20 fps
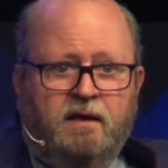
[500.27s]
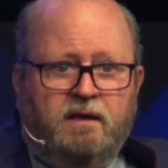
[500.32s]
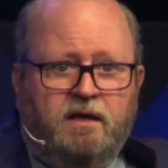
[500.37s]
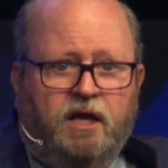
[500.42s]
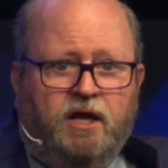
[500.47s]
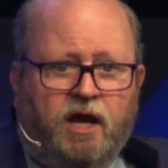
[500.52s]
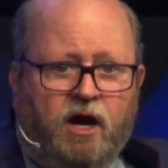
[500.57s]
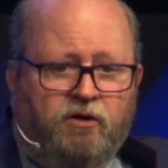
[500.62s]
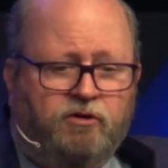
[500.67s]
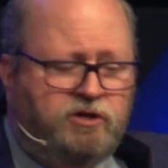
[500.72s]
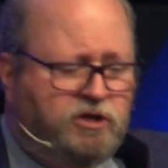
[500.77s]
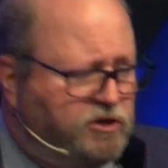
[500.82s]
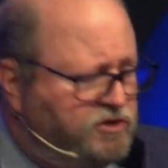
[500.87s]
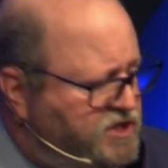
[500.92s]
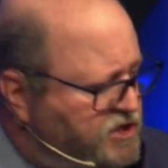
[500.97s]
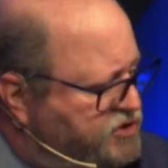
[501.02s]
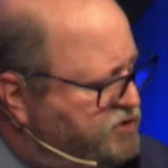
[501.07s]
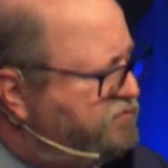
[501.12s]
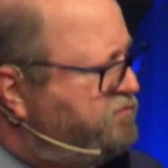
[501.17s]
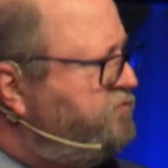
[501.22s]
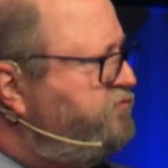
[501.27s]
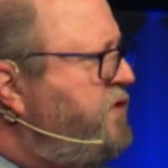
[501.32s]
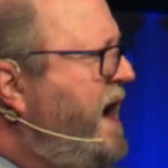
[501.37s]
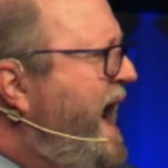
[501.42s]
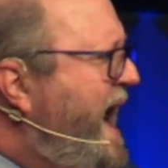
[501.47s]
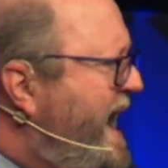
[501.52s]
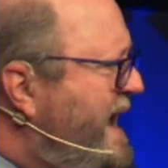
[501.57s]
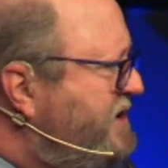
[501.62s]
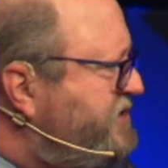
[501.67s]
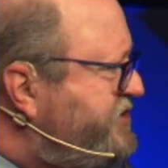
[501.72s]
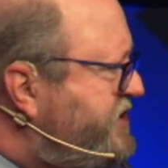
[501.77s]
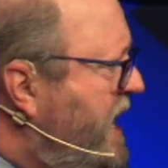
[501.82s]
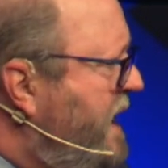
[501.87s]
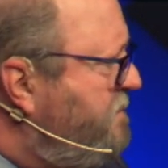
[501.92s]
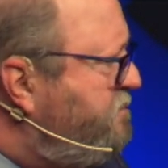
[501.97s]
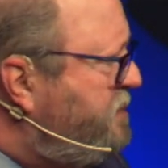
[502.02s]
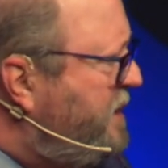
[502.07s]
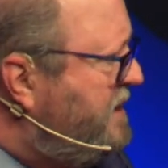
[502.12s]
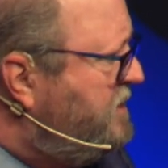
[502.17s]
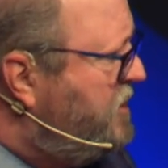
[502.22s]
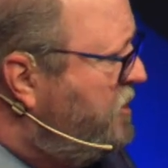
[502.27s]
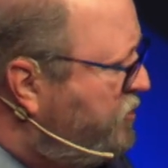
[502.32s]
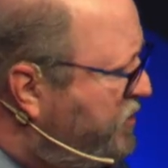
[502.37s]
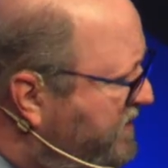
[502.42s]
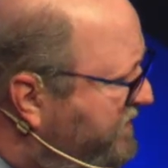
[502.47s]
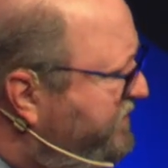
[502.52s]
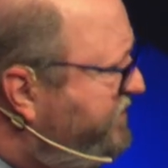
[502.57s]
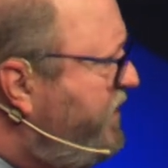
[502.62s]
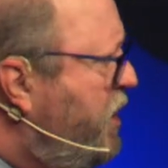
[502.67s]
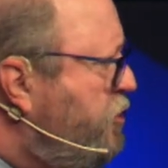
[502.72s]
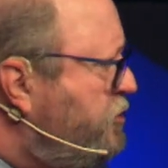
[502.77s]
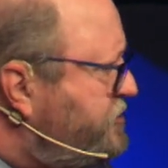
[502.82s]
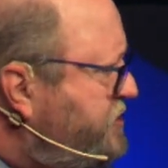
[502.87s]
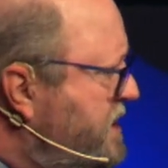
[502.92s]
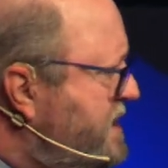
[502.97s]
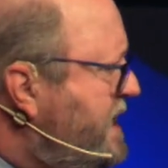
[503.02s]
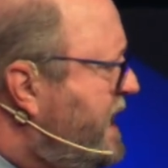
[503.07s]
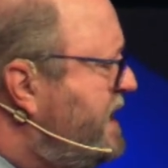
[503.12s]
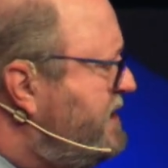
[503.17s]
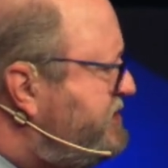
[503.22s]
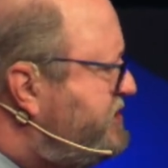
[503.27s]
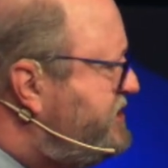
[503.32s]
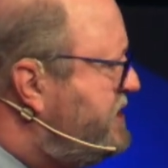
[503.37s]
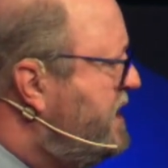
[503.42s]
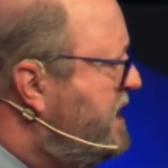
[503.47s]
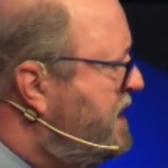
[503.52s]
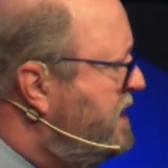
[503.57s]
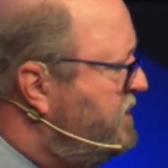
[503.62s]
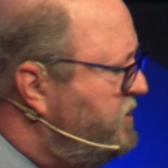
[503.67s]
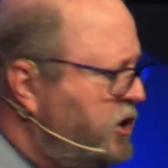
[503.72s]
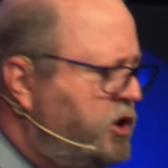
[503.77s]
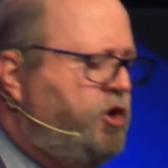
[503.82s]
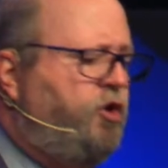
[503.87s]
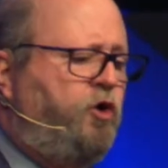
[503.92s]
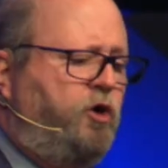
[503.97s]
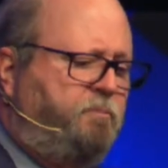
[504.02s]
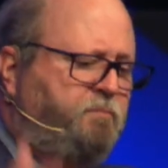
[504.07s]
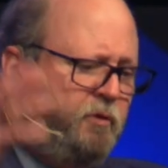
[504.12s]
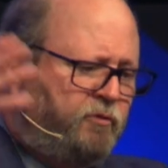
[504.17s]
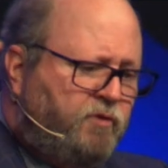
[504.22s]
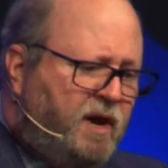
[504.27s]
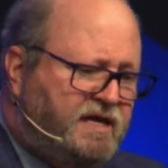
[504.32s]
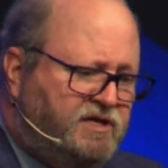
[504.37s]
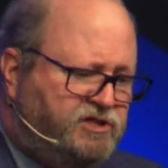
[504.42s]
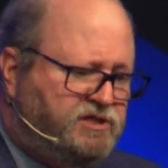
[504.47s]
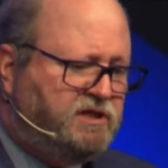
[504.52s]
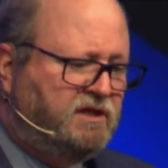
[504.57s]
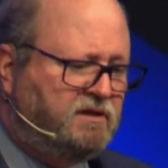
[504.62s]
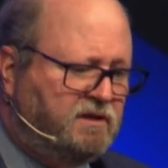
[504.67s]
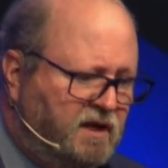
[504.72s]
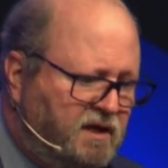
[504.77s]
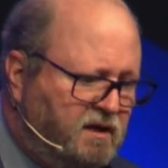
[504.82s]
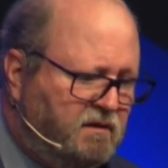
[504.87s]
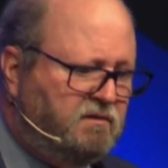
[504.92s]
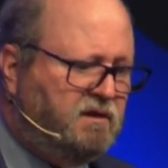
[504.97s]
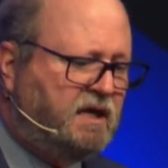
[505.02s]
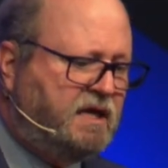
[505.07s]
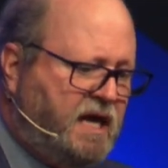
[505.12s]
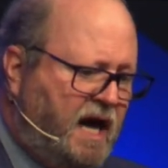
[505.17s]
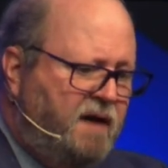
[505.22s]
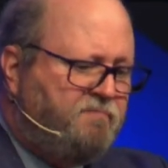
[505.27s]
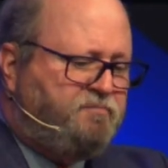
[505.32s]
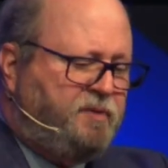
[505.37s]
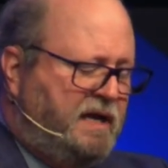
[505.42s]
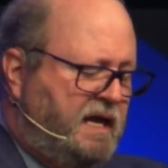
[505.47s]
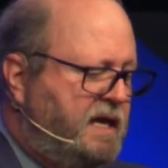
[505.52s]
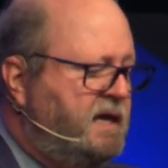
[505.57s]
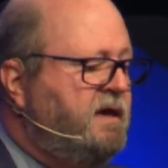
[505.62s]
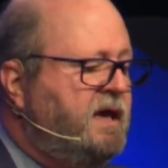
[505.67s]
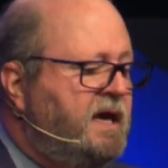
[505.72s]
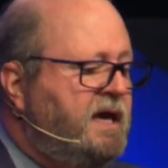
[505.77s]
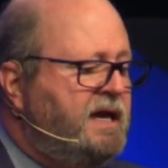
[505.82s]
You know, you just rise up and you revolt against the corporation, the company.